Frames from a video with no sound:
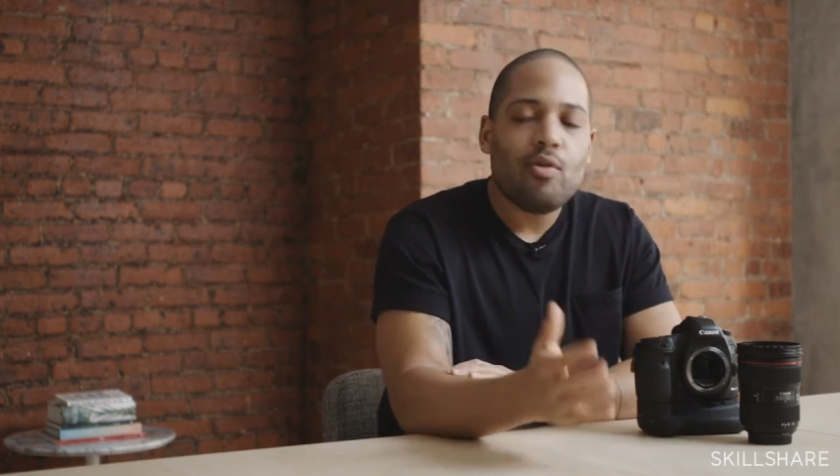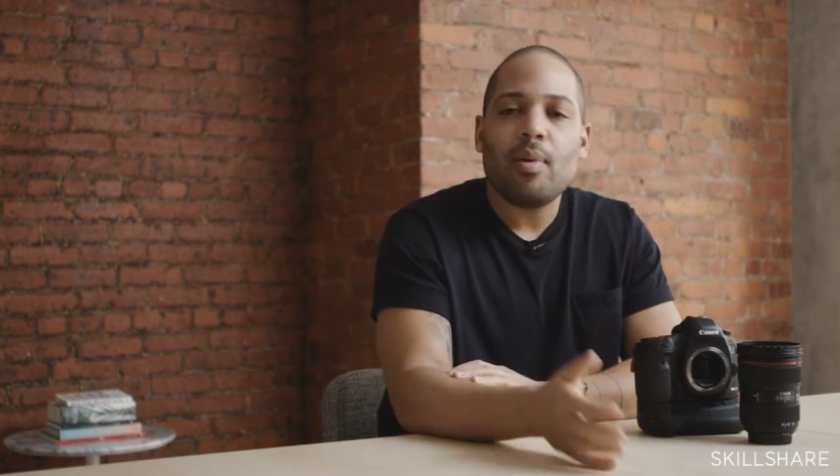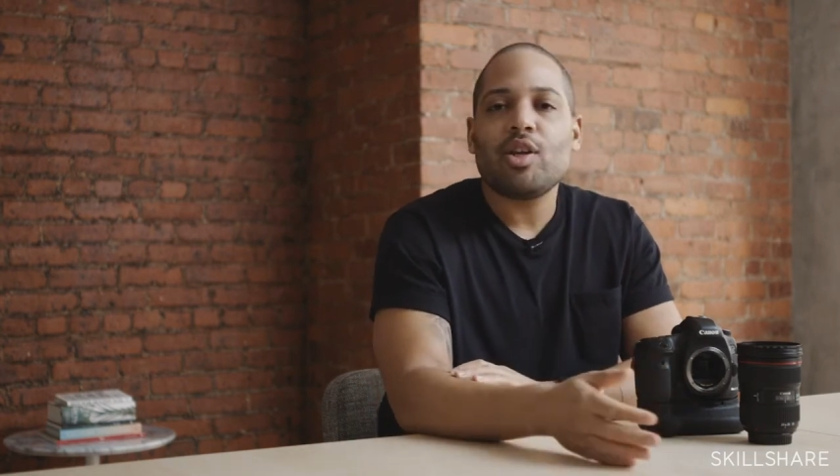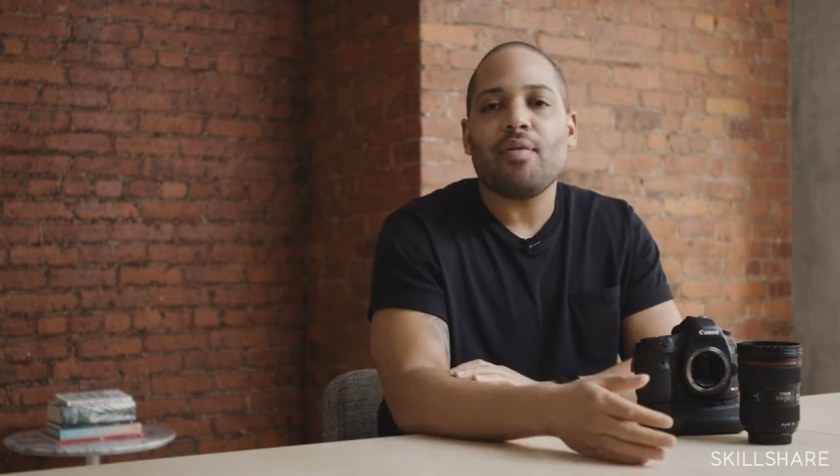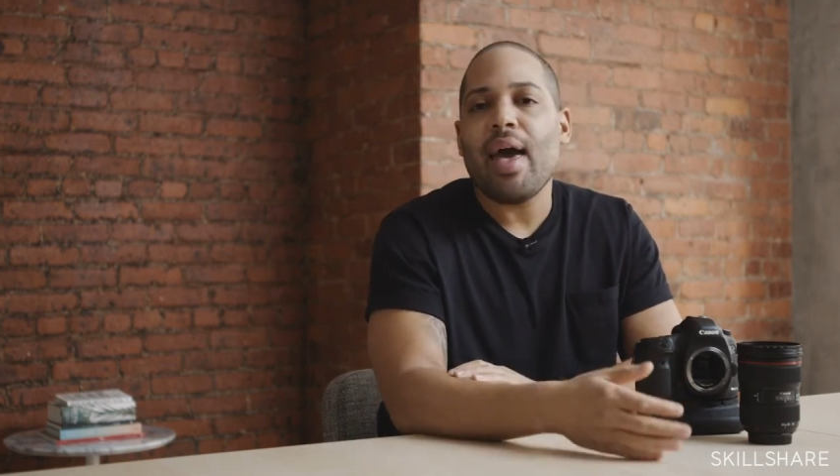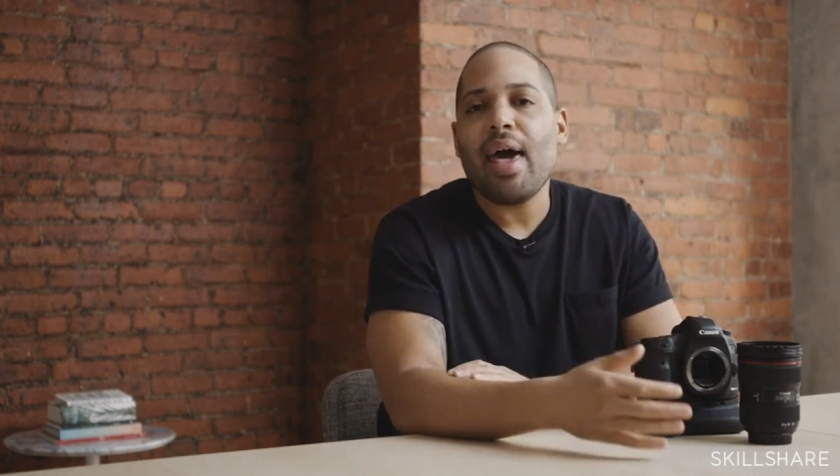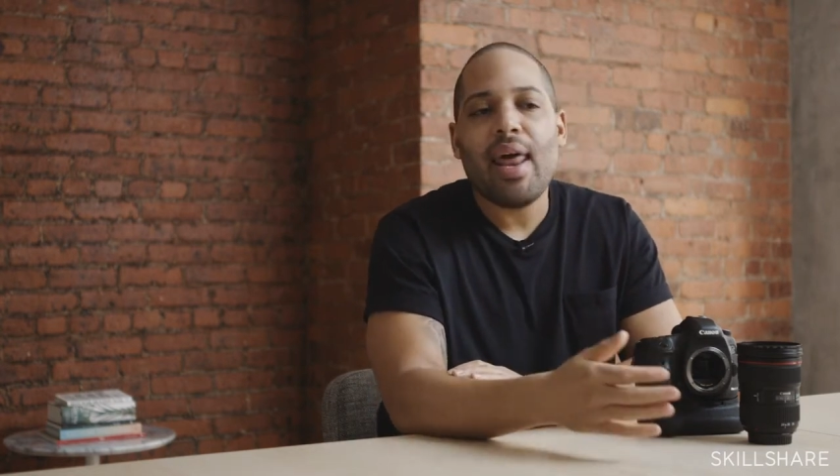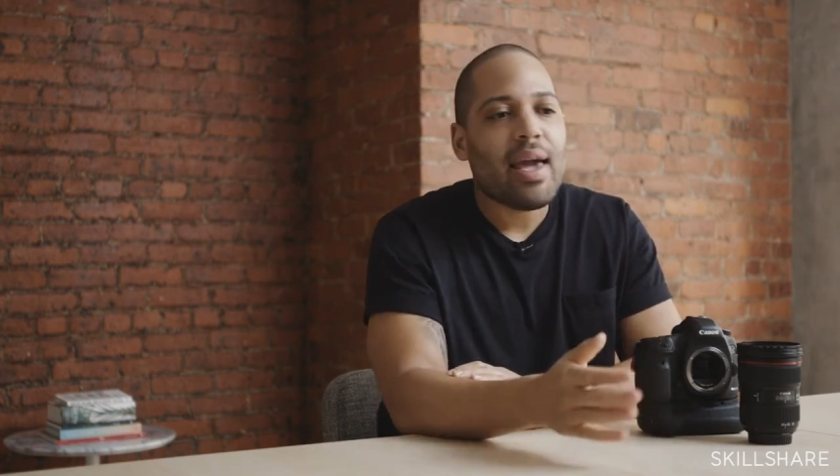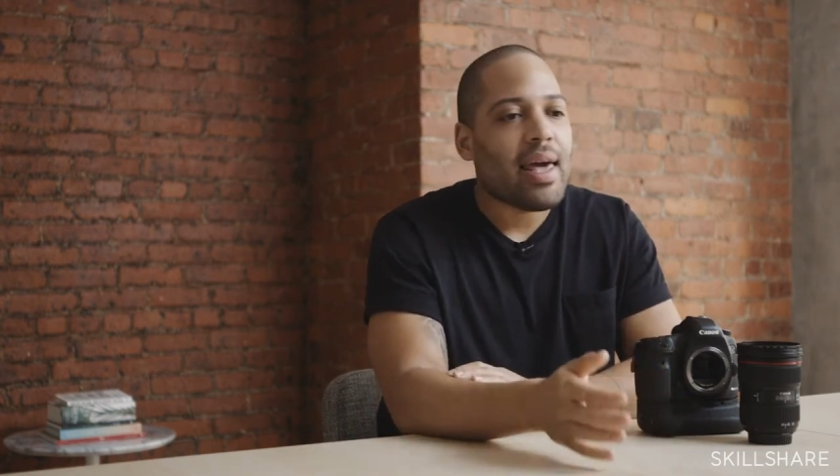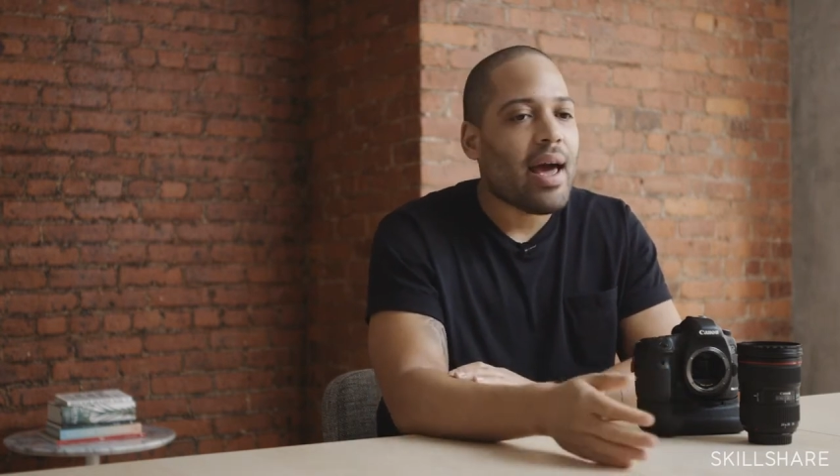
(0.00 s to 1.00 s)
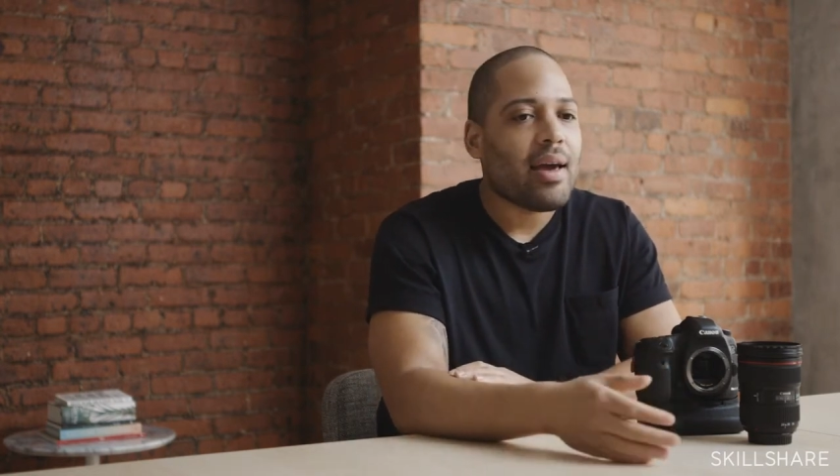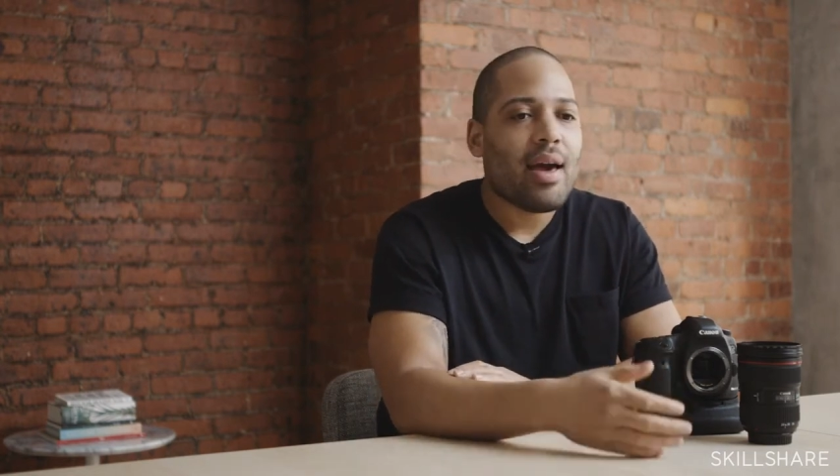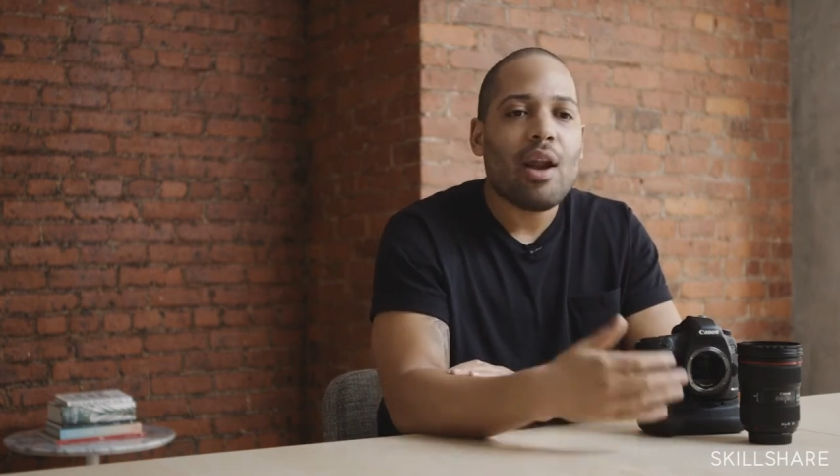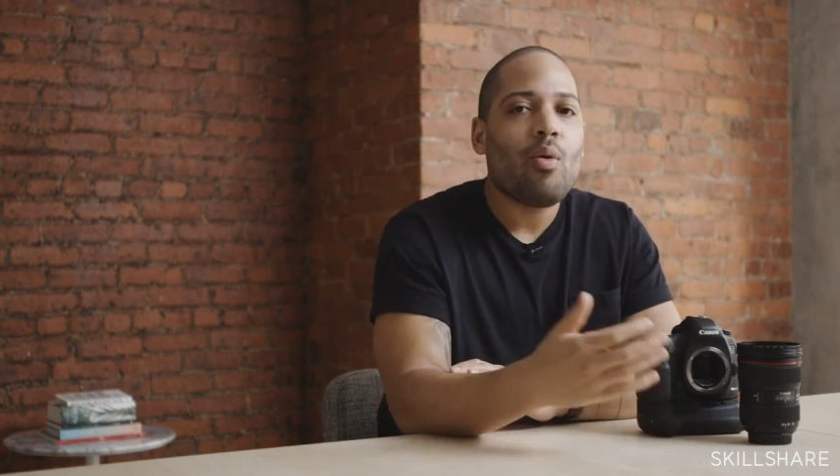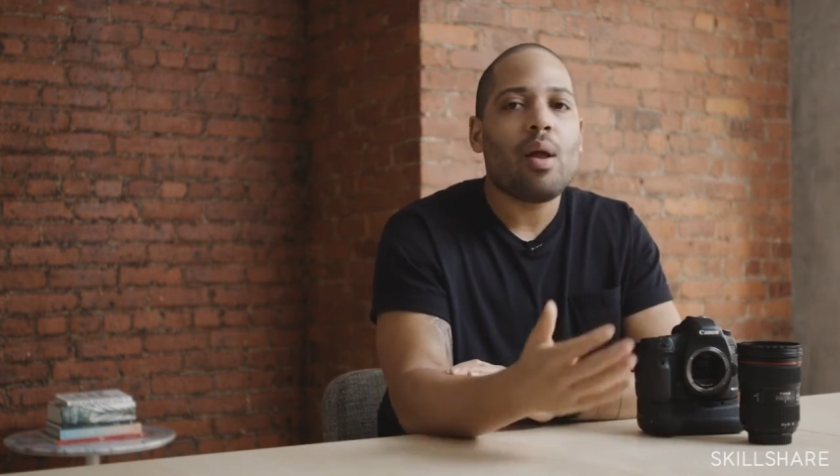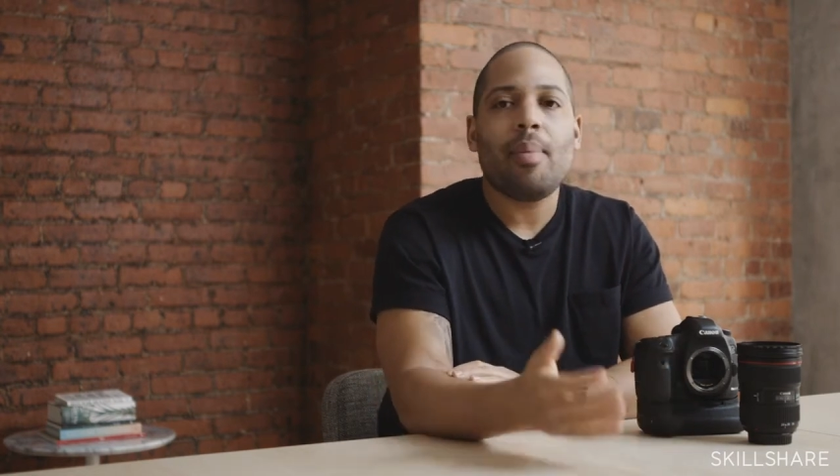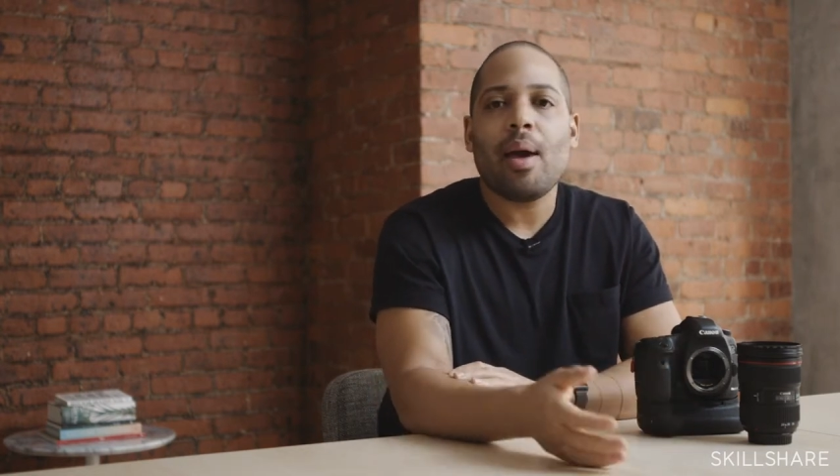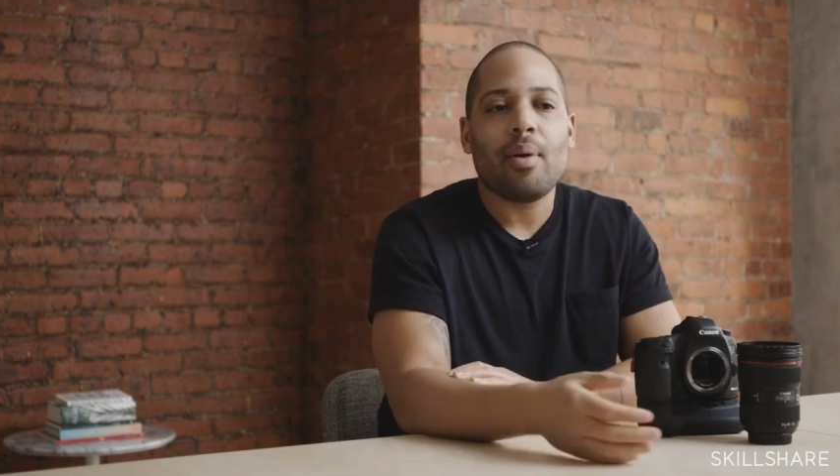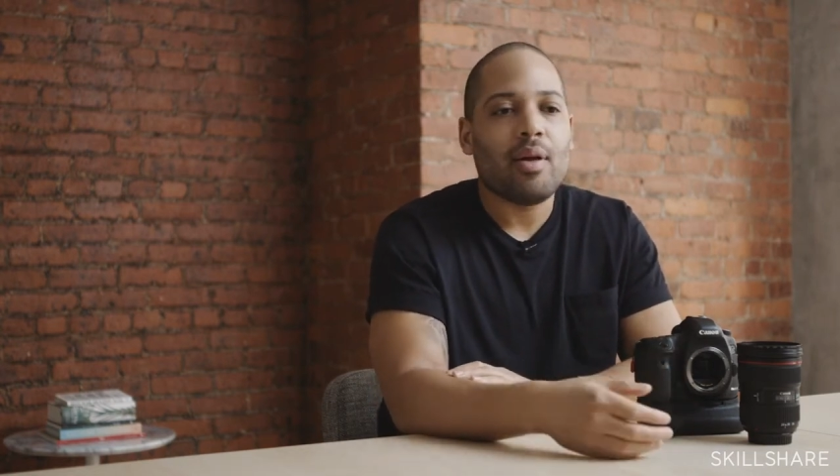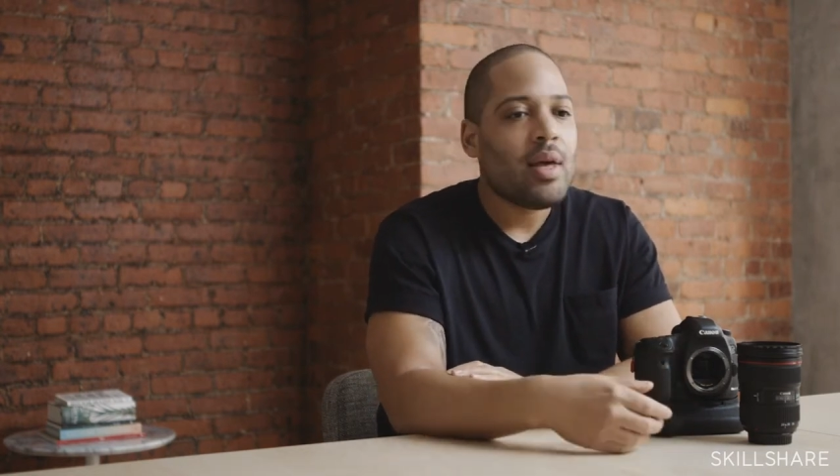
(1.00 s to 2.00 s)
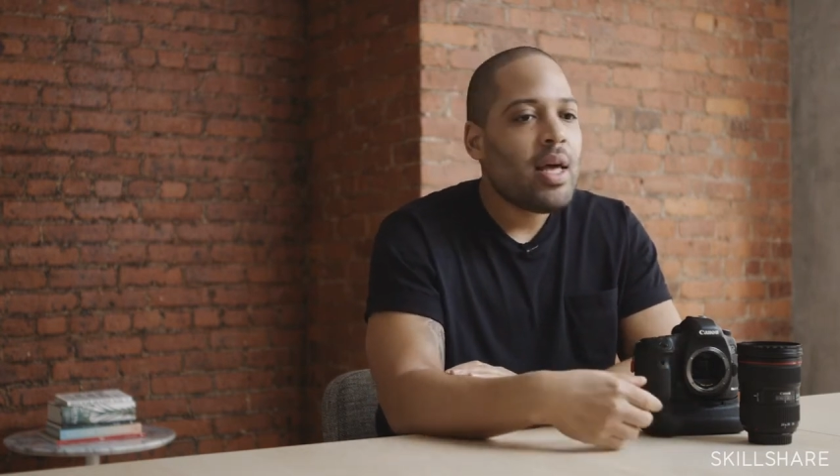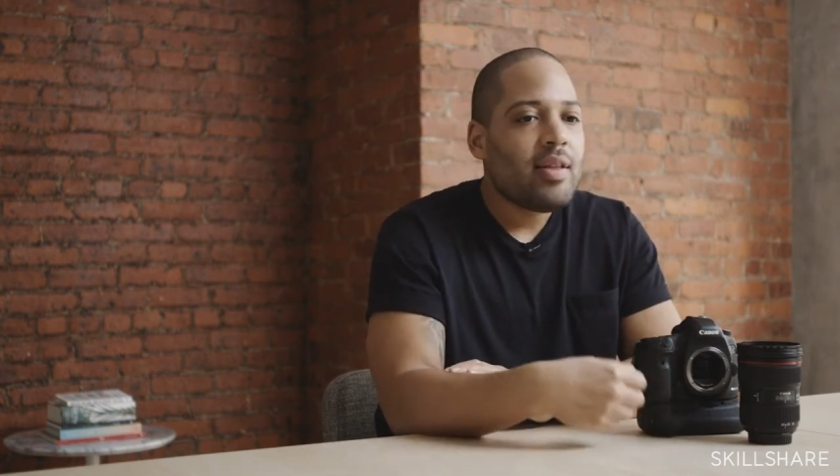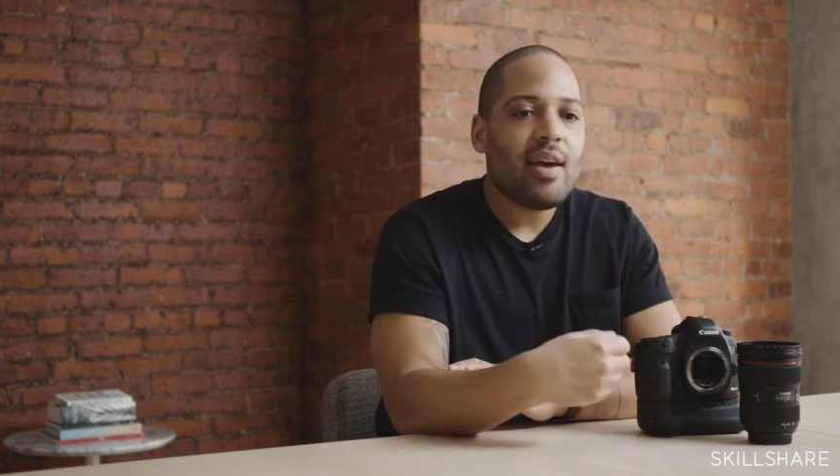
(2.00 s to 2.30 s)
much of a headache and I kind of want to be able to